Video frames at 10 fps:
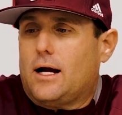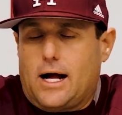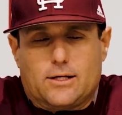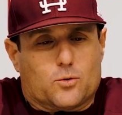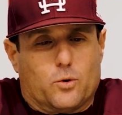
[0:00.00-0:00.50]

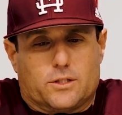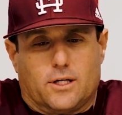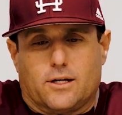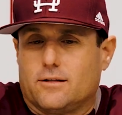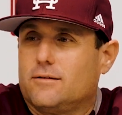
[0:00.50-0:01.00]
I just wish
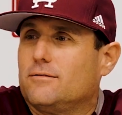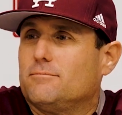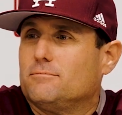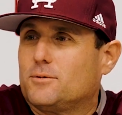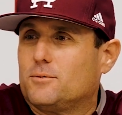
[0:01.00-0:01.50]
he could
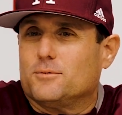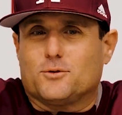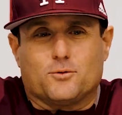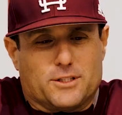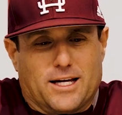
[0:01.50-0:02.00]

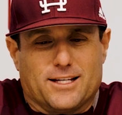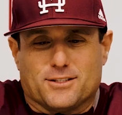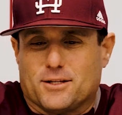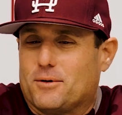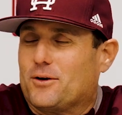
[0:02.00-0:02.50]
switch hands
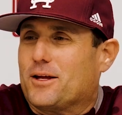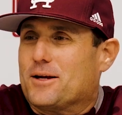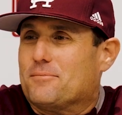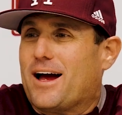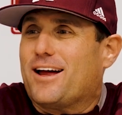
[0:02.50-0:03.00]
in the middle of the
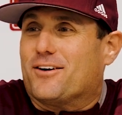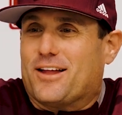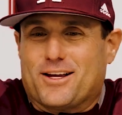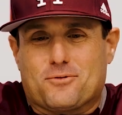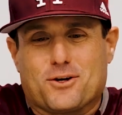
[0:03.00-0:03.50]
batter.
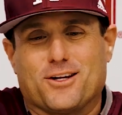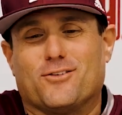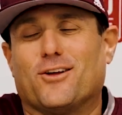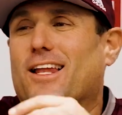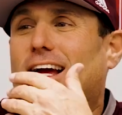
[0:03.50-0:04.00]
That's where you'd
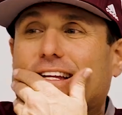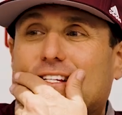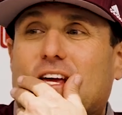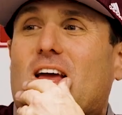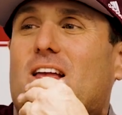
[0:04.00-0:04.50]
really like to
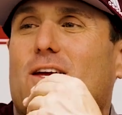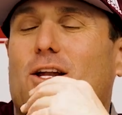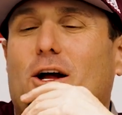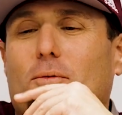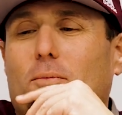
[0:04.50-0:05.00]
see it, you
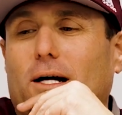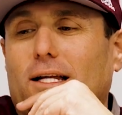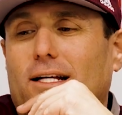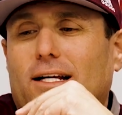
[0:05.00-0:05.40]
know. But